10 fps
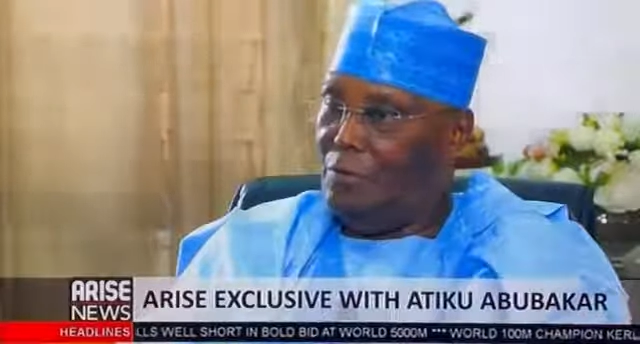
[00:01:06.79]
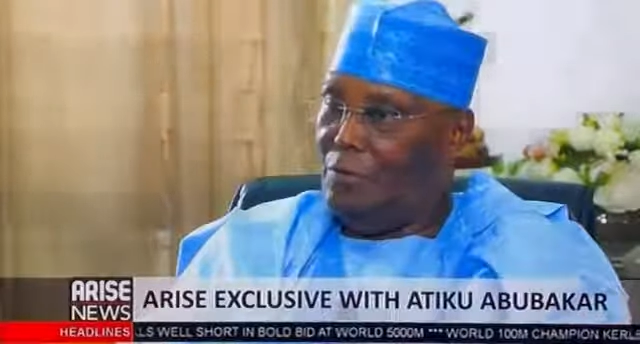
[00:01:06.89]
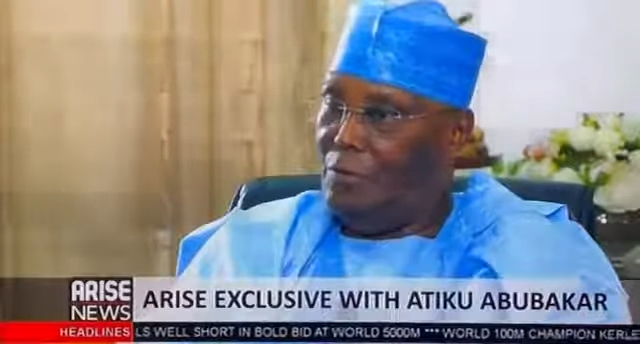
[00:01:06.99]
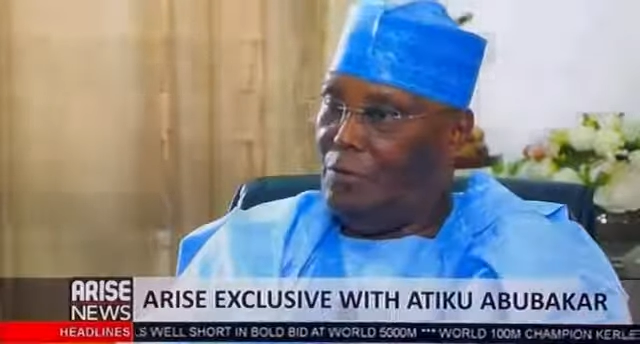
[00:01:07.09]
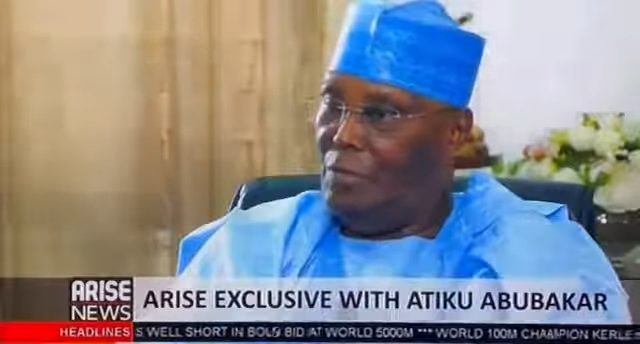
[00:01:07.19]

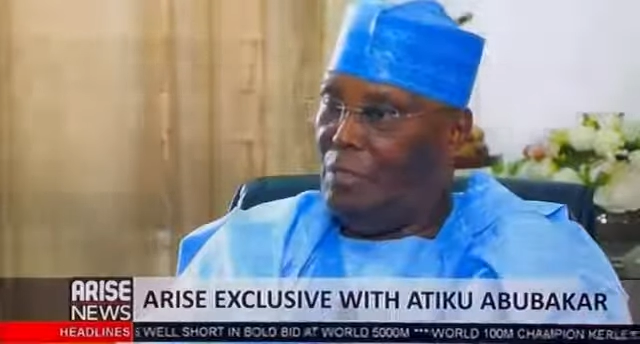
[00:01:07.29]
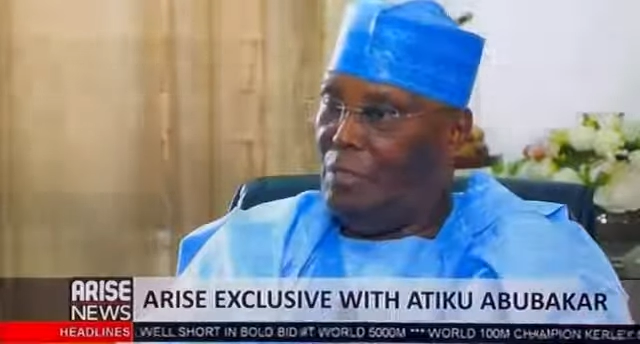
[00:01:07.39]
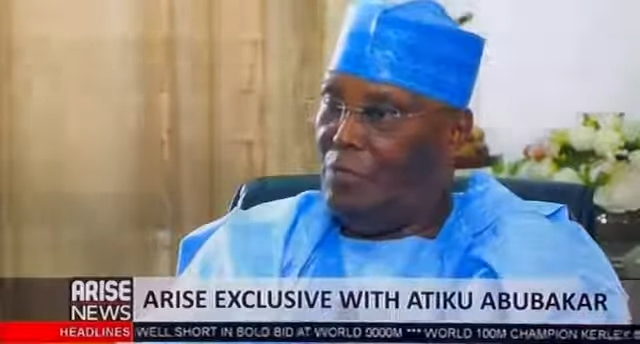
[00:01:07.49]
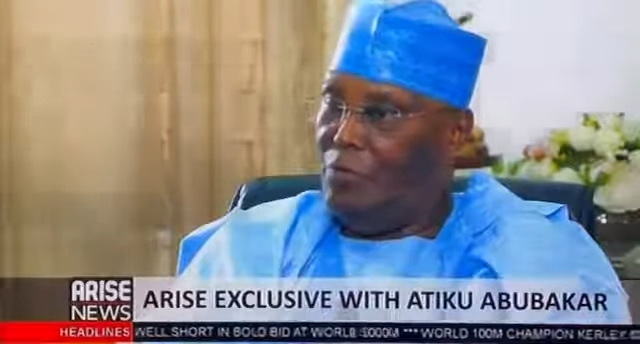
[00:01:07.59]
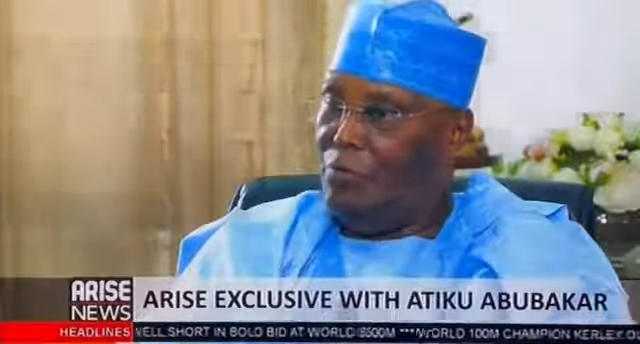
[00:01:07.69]
and
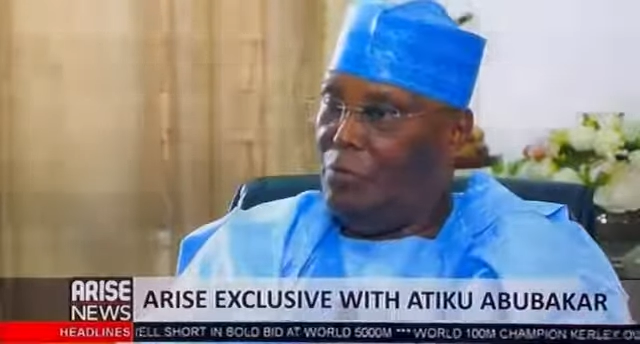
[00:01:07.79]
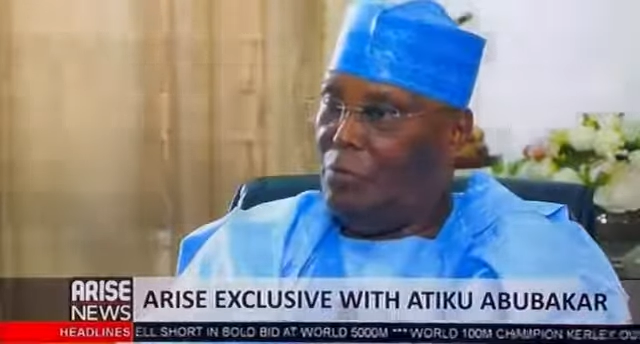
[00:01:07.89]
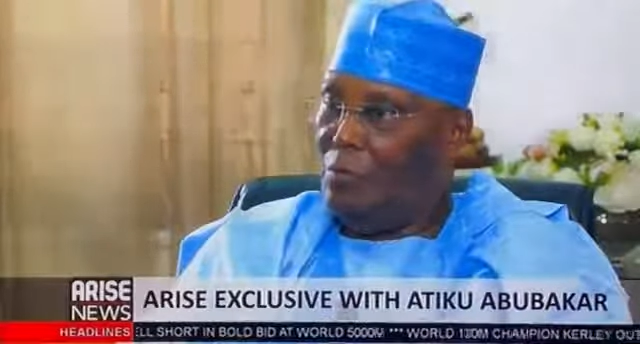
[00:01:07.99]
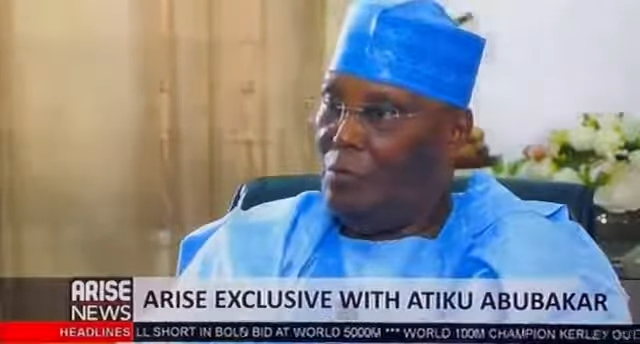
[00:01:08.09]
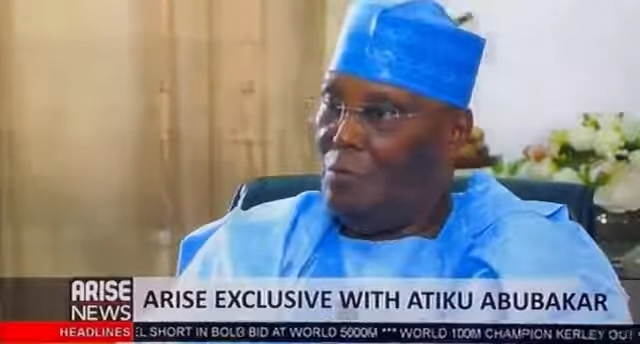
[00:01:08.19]
together with
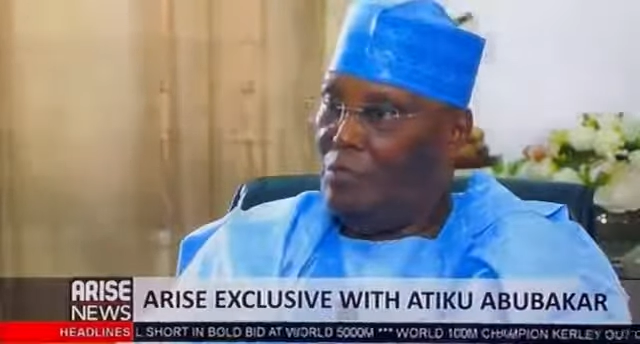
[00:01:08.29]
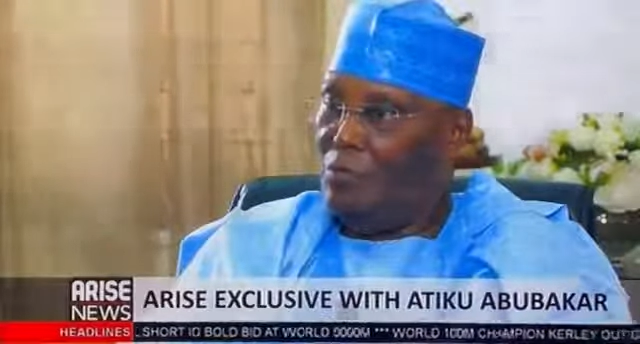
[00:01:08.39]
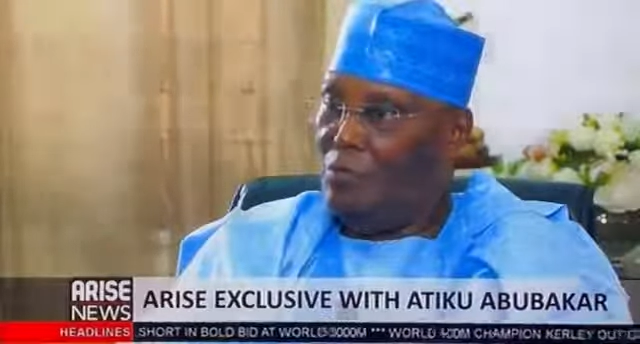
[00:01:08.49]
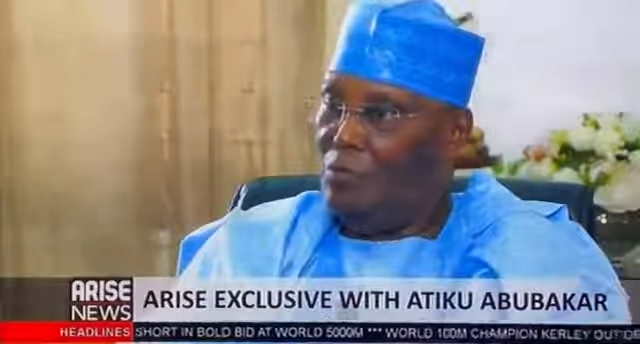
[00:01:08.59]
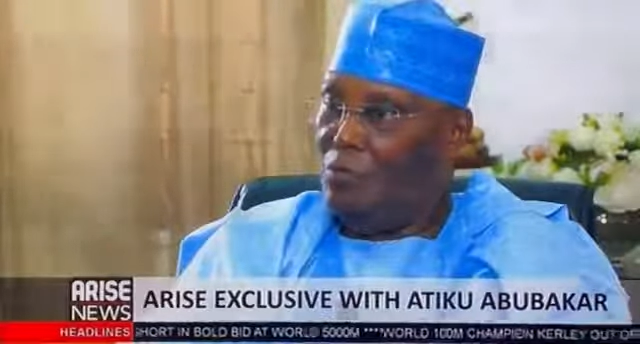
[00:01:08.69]

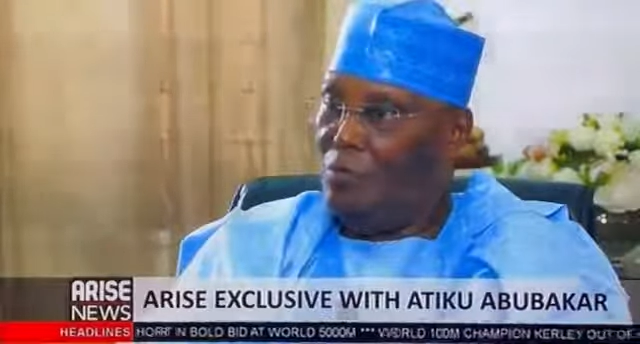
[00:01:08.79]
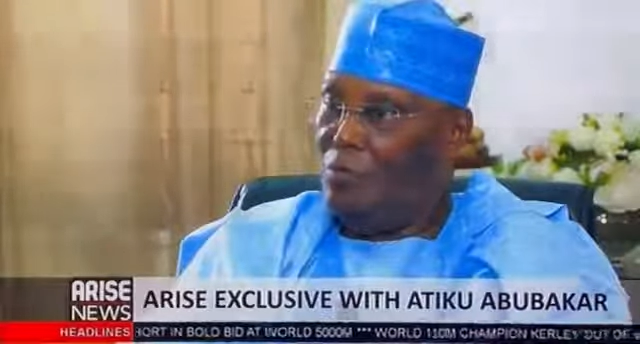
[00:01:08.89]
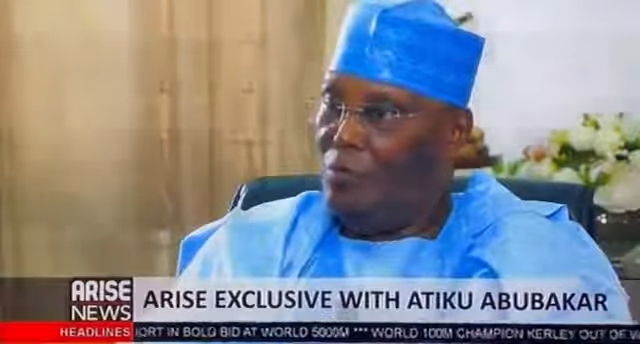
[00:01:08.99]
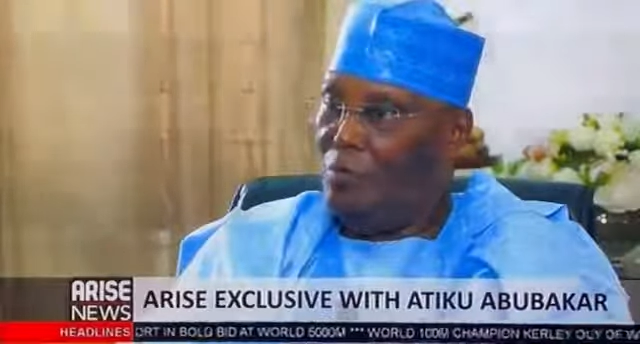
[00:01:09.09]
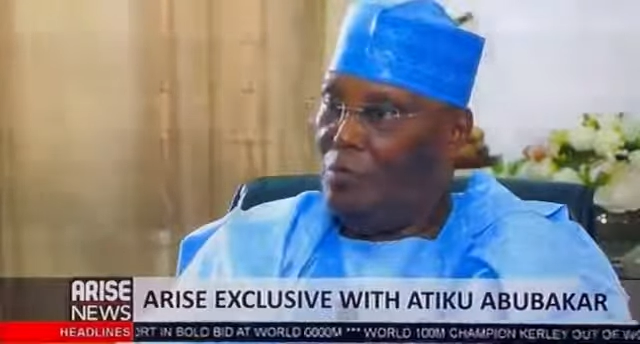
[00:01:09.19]
Asiwaju
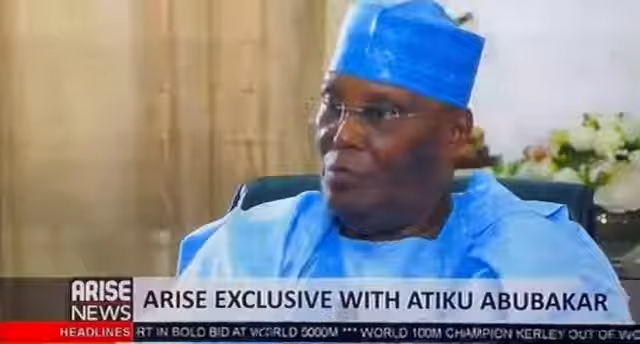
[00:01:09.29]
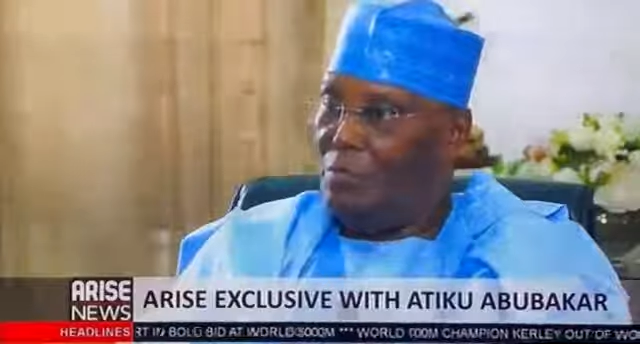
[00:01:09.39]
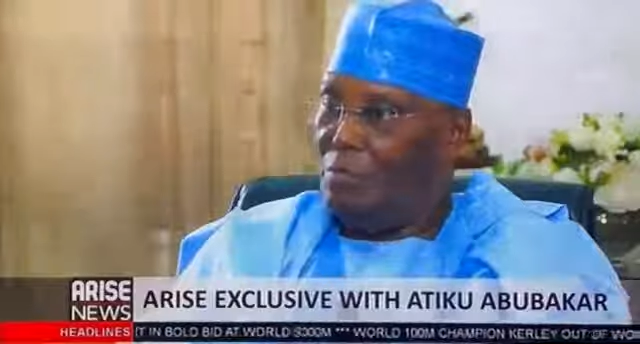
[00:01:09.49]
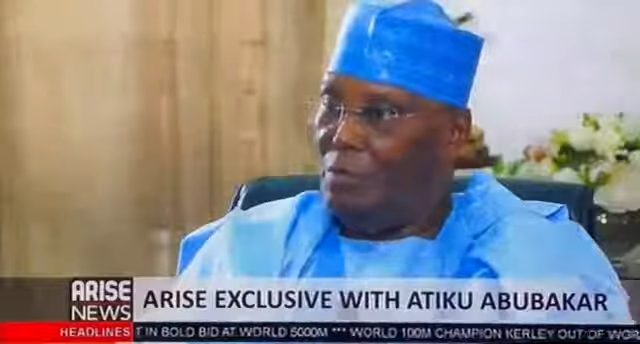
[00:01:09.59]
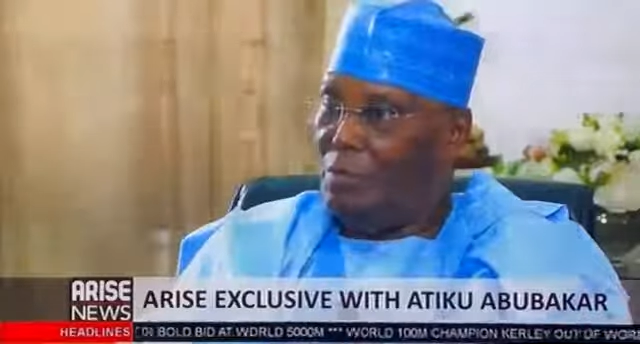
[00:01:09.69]
we formed
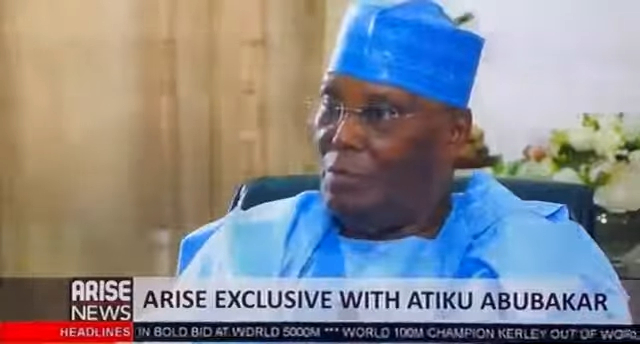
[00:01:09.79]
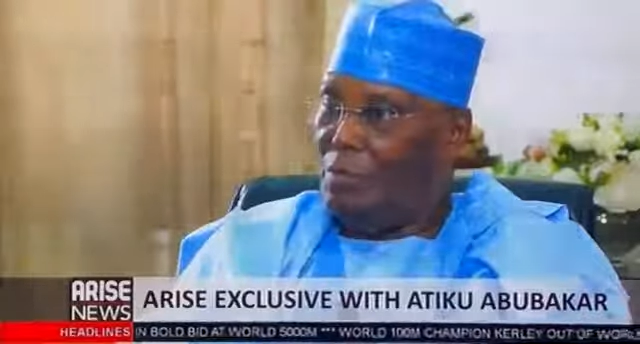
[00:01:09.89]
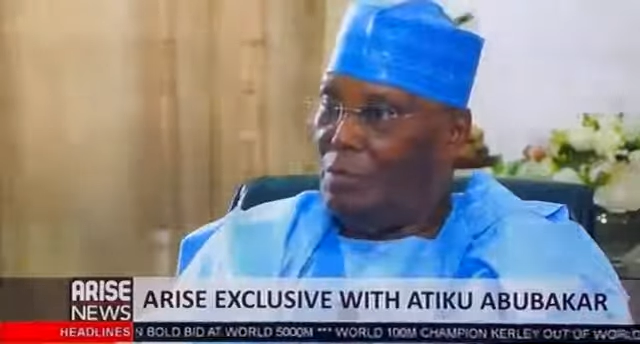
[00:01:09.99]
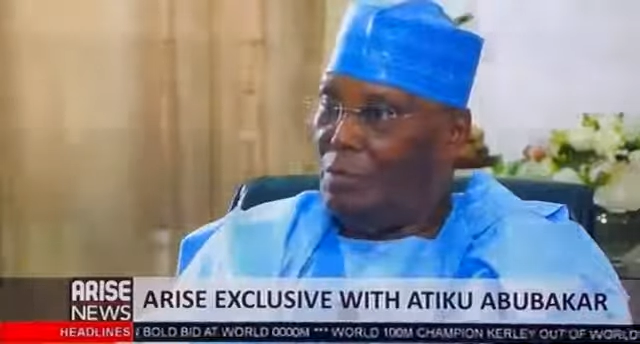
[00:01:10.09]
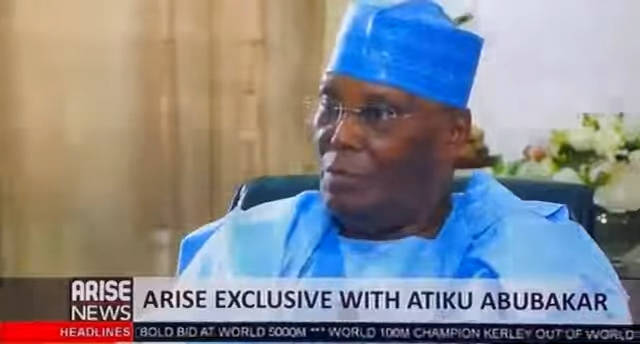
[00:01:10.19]

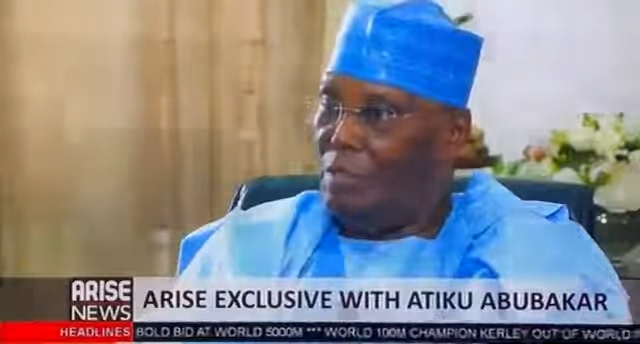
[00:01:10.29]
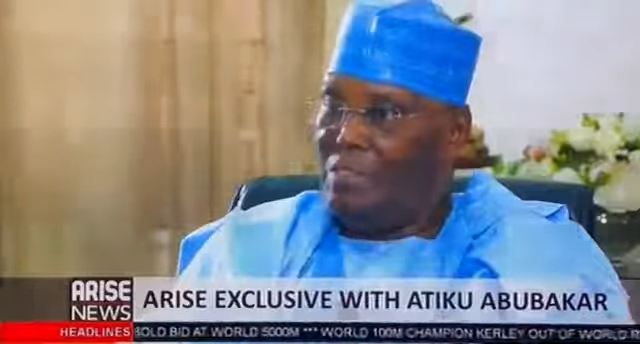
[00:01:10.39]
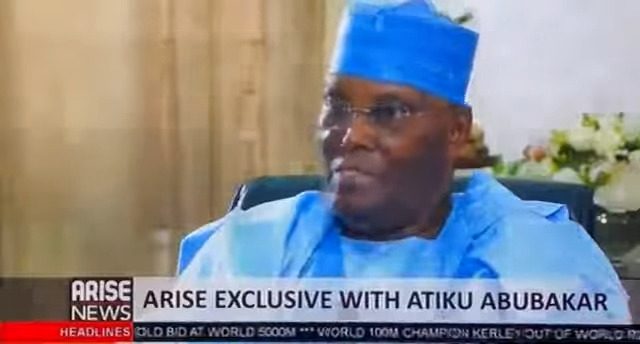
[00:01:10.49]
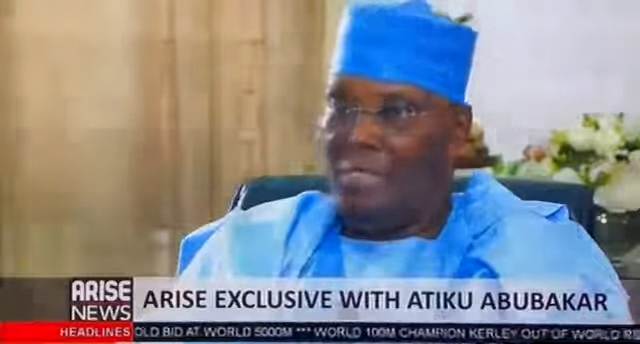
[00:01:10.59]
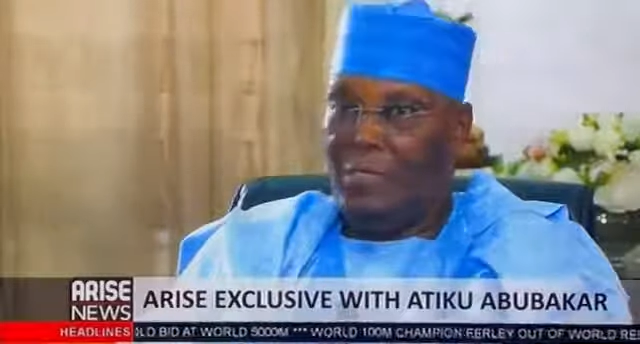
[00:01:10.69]

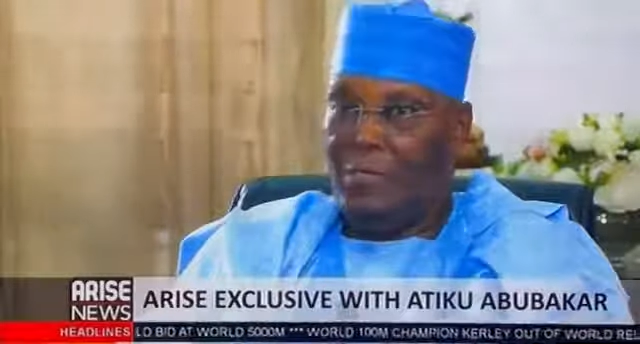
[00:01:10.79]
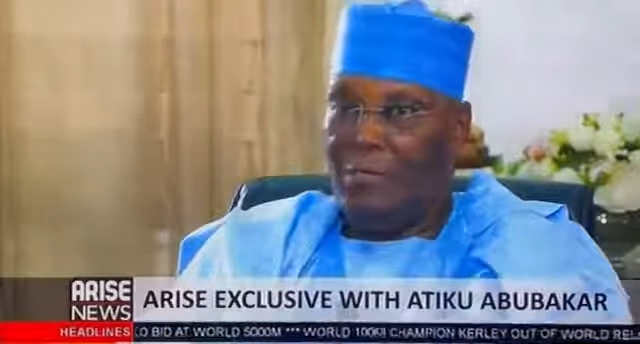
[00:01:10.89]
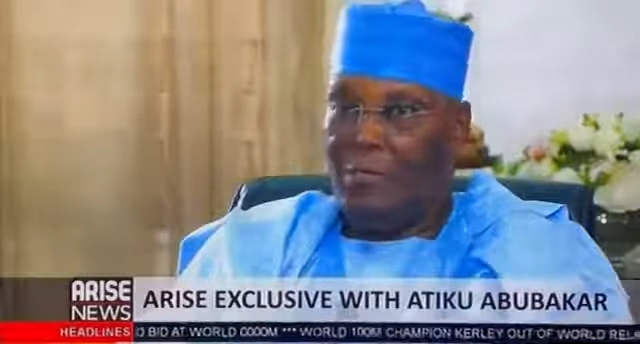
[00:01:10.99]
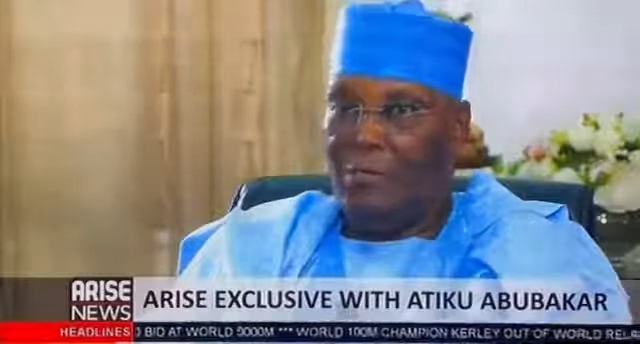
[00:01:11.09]
ACN,